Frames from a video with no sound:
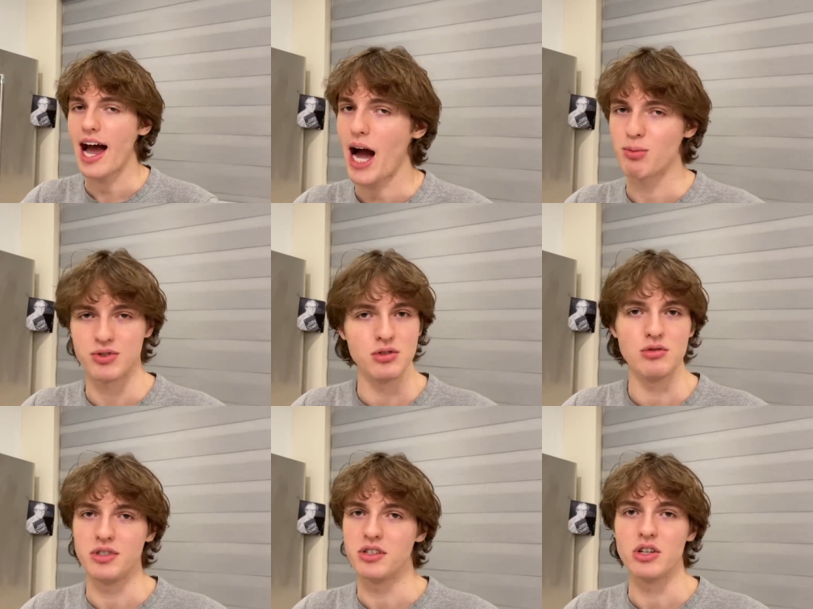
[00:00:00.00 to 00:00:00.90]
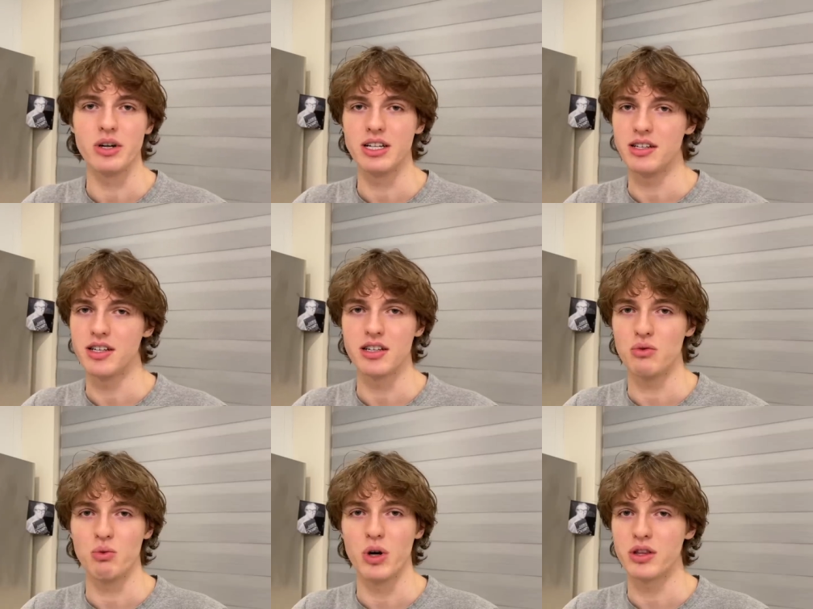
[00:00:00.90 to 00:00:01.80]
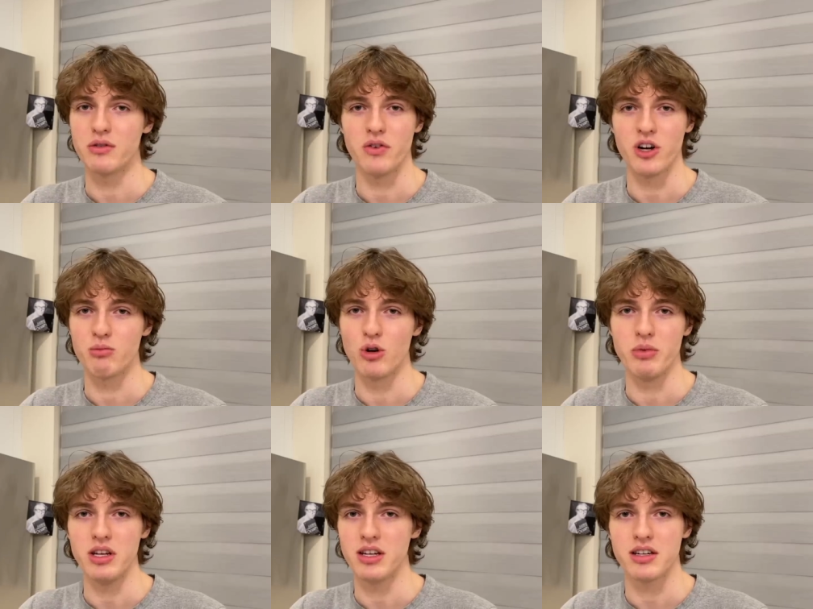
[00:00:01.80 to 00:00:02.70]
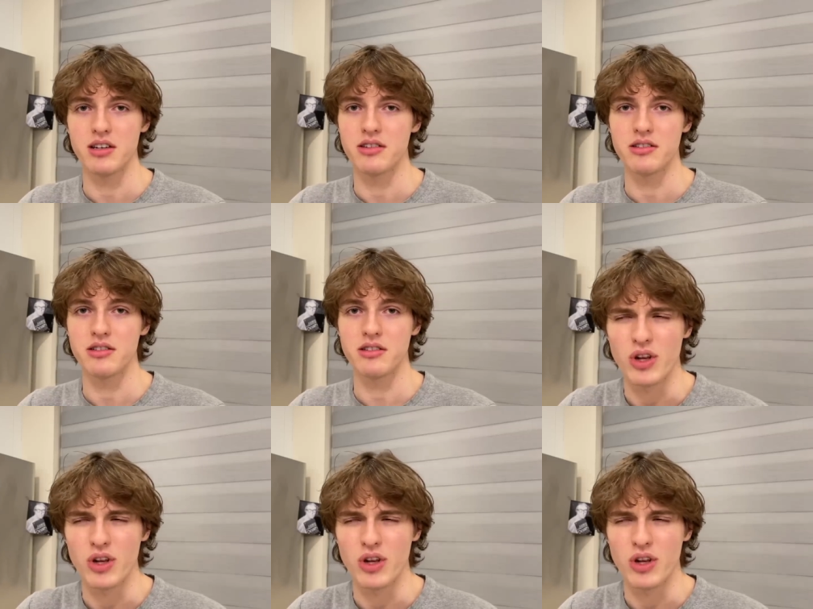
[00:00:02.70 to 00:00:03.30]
absolutely no idea what the fuck Moby Dick is.